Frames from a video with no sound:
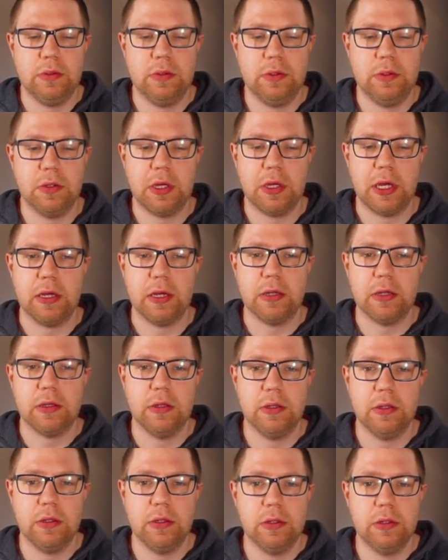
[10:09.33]
Okay,
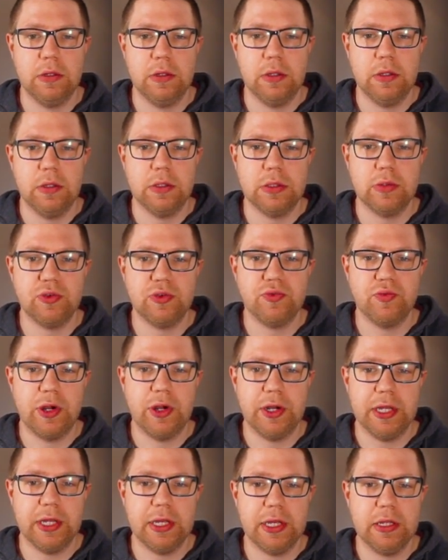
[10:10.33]
so it's
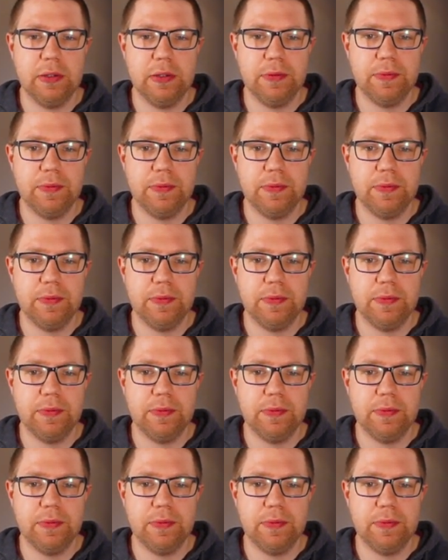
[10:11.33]
running.